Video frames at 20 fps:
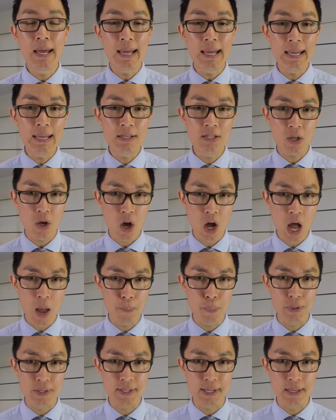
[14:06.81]
is
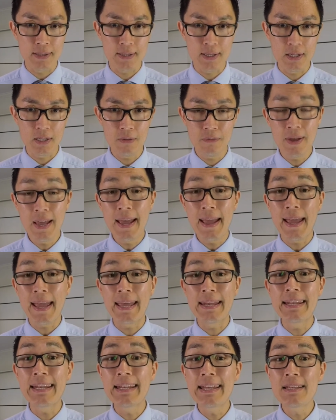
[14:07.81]
hypersensitive
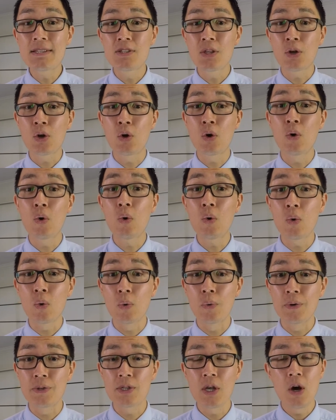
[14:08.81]
and it is the
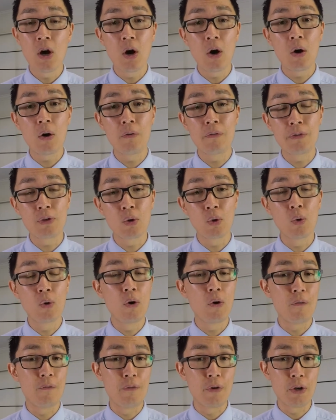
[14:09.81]
cause of your
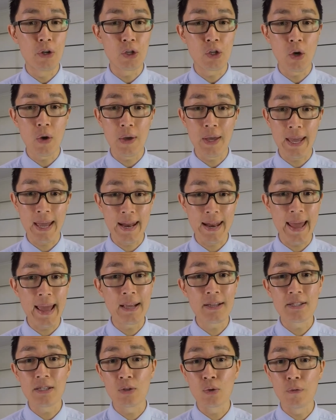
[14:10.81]
vertigo
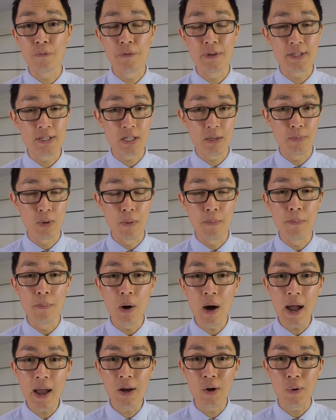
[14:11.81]
headaches and your vestibular
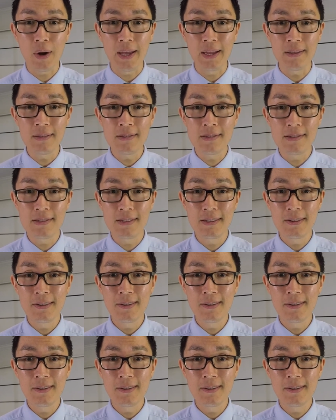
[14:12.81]
migraines,